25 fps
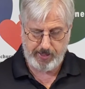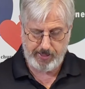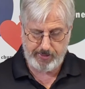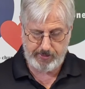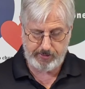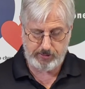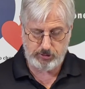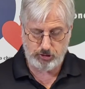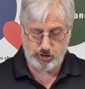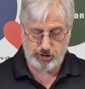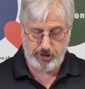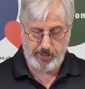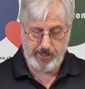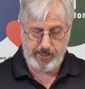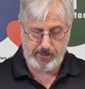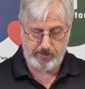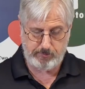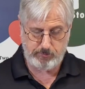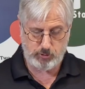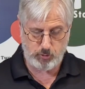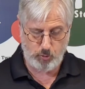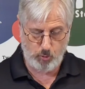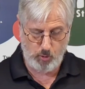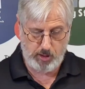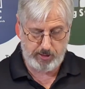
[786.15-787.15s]
and in
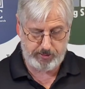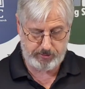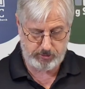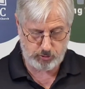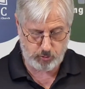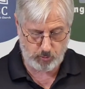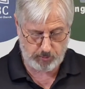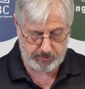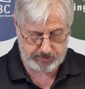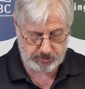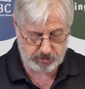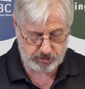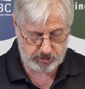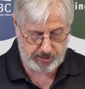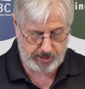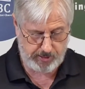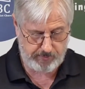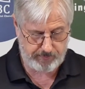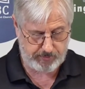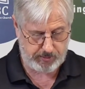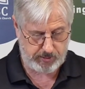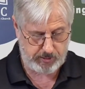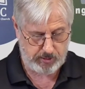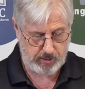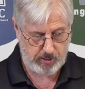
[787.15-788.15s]
James 1,
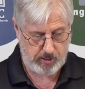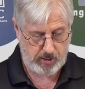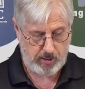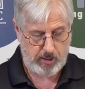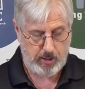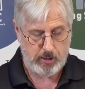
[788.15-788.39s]
27,